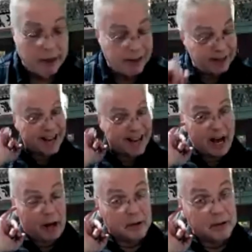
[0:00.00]
Yeah,
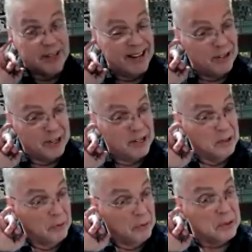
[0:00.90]
Stanley
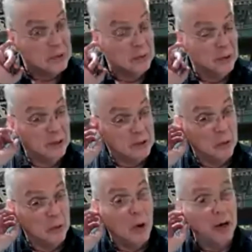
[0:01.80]
Johnson is the
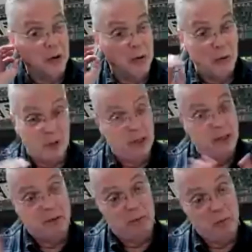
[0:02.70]
one who
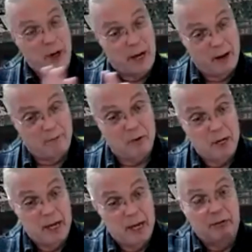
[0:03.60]
really went after the
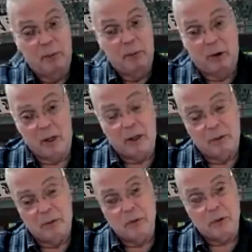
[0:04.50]
Native
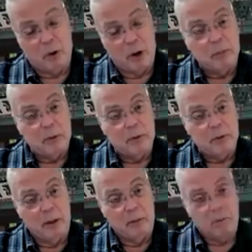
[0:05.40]
American scripts
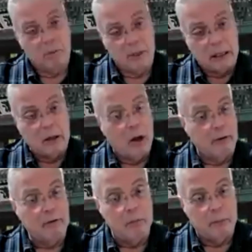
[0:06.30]
and did a lot
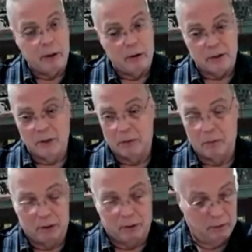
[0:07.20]
of comparisons
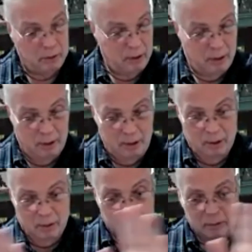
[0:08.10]
with
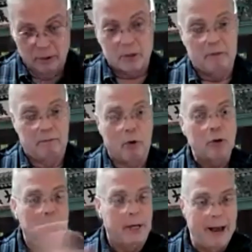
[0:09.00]
just
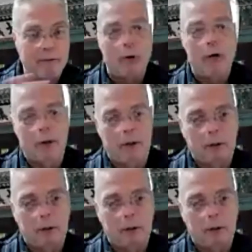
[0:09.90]
virtually every